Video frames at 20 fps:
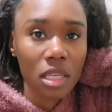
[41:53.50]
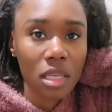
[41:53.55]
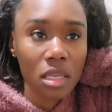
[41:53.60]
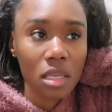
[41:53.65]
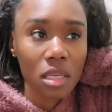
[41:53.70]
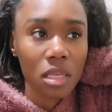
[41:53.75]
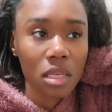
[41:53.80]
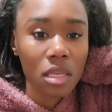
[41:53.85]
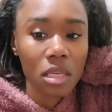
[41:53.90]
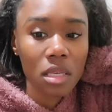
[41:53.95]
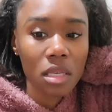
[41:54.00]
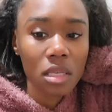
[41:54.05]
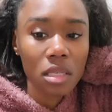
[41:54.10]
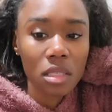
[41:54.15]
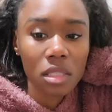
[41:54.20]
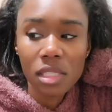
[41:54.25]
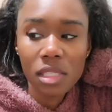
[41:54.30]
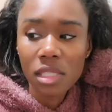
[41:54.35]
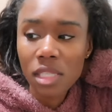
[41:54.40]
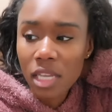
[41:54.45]

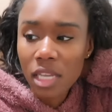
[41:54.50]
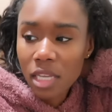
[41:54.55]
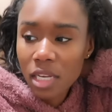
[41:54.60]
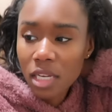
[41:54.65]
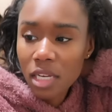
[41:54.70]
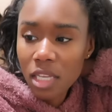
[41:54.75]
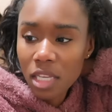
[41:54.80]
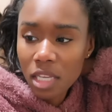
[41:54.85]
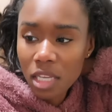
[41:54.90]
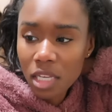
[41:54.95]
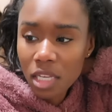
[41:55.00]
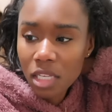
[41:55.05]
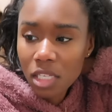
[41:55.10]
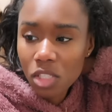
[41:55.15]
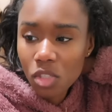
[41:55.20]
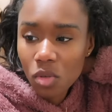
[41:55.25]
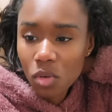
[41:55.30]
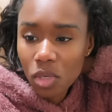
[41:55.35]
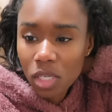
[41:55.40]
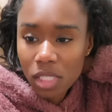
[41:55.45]
the sanding
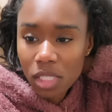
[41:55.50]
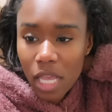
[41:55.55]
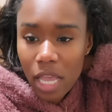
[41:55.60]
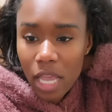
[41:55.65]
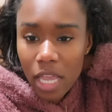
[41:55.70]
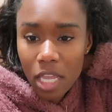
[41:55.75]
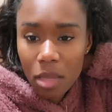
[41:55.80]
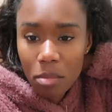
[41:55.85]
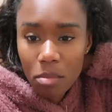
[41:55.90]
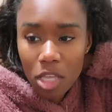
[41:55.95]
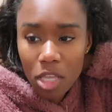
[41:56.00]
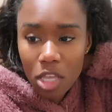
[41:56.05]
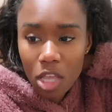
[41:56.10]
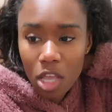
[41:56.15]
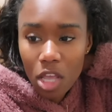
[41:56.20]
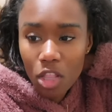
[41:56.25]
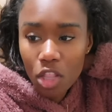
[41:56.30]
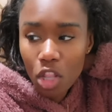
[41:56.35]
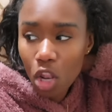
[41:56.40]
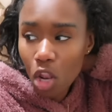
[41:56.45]
it is gonna take
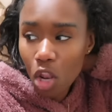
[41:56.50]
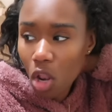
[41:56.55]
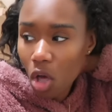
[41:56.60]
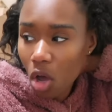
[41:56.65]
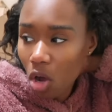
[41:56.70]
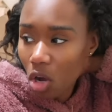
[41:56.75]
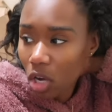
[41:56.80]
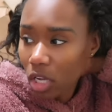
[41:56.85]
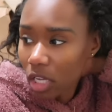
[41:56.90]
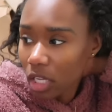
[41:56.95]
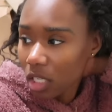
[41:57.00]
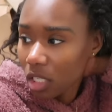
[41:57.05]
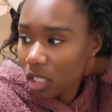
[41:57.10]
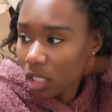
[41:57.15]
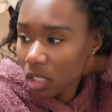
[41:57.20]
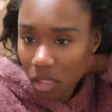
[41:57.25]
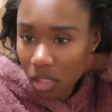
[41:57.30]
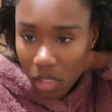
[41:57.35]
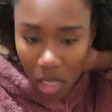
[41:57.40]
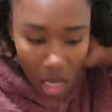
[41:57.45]
me the
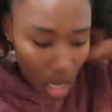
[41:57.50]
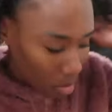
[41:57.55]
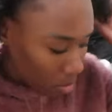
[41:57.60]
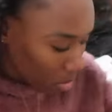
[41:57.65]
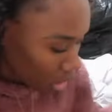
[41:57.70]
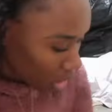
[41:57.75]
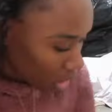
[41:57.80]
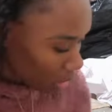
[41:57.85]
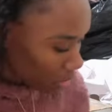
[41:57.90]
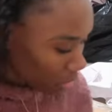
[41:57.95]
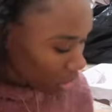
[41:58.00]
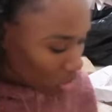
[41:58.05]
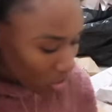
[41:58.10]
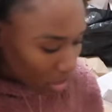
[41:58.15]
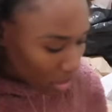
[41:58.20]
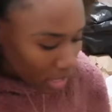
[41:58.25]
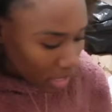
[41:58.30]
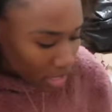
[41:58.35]
longest, but let me go